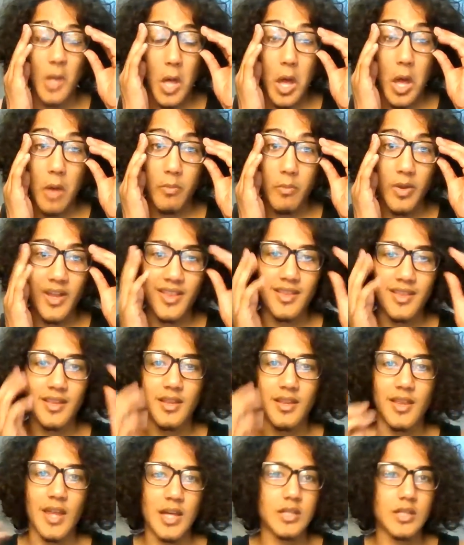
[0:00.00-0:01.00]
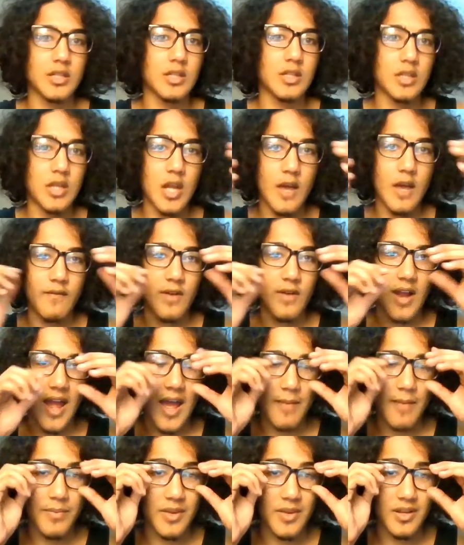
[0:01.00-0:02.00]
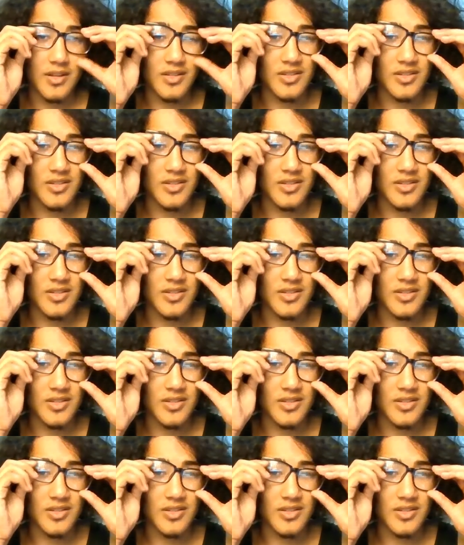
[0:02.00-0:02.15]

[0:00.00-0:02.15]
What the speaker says: But then that just never happened.